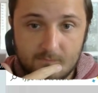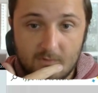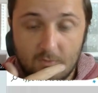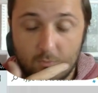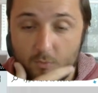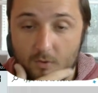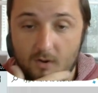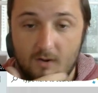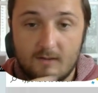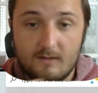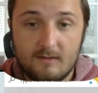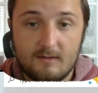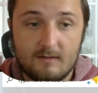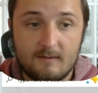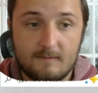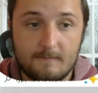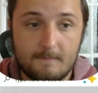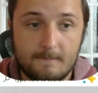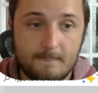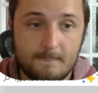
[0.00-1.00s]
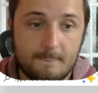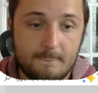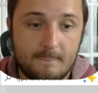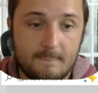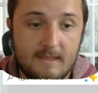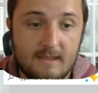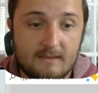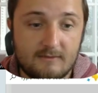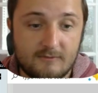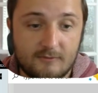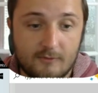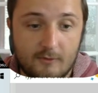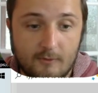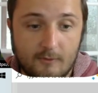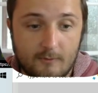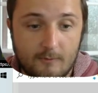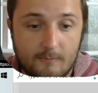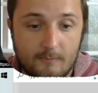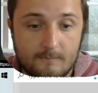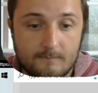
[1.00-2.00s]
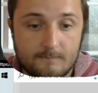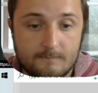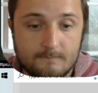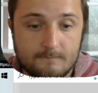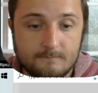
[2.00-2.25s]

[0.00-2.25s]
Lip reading: What and so